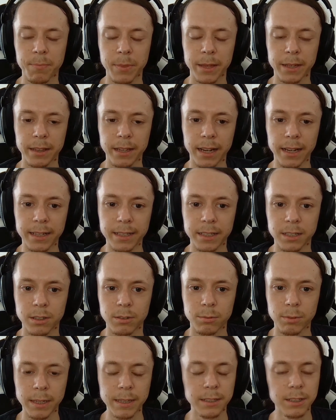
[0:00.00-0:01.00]
Like,
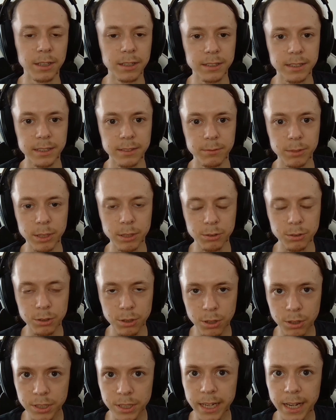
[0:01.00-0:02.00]
when you
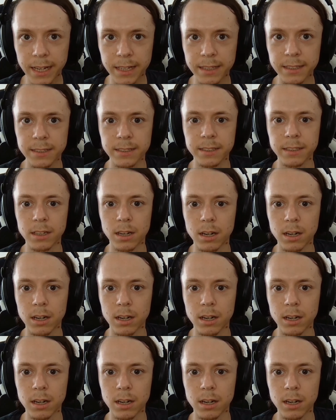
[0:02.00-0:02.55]
turn the ANC